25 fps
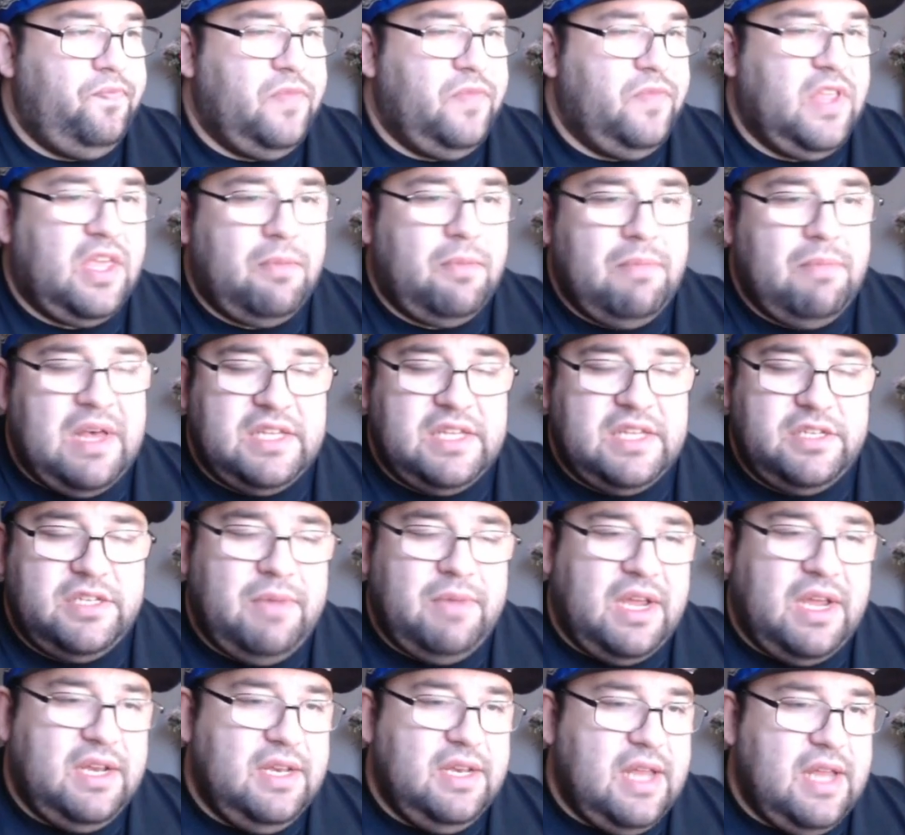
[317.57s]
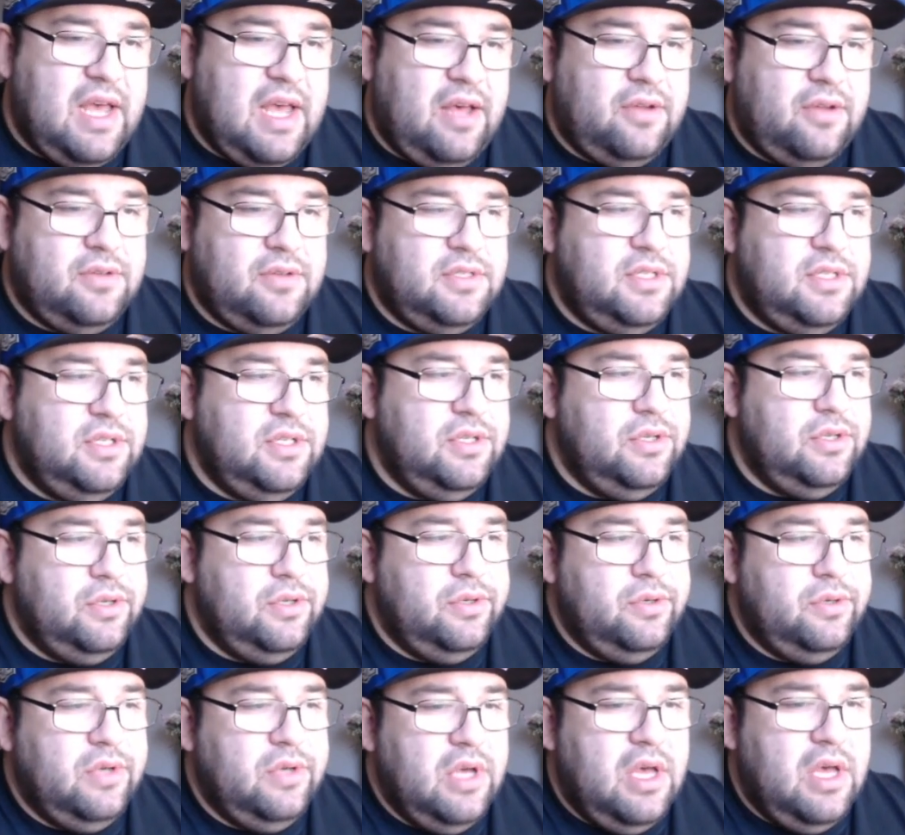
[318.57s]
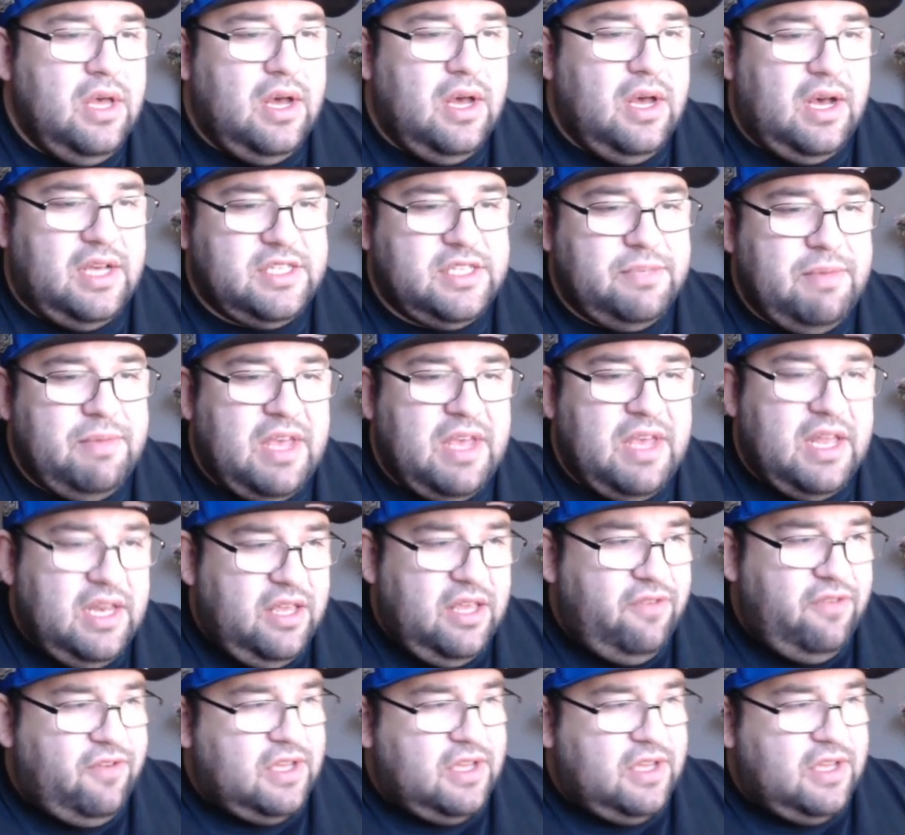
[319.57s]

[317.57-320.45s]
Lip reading: He can mastermind down to Awesome Andy.